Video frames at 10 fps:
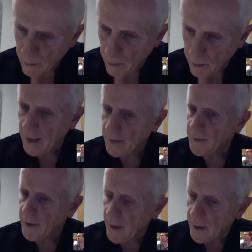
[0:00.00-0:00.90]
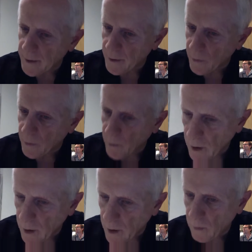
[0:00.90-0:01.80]
But is that text
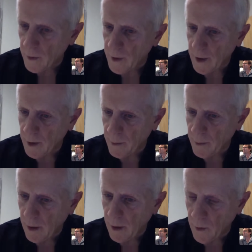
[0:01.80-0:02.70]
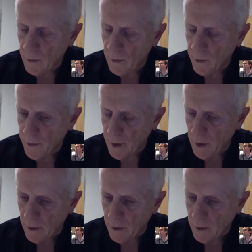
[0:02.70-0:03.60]
window we're talking about, the one within
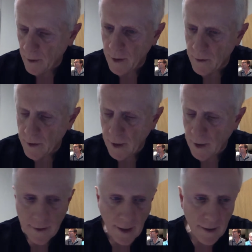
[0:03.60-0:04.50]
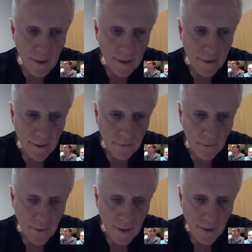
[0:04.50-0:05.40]
our video chat? That's
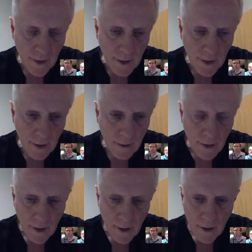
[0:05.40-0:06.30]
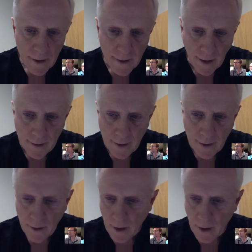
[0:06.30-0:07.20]
different than the
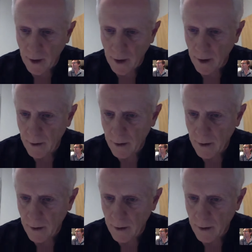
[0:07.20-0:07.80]
texting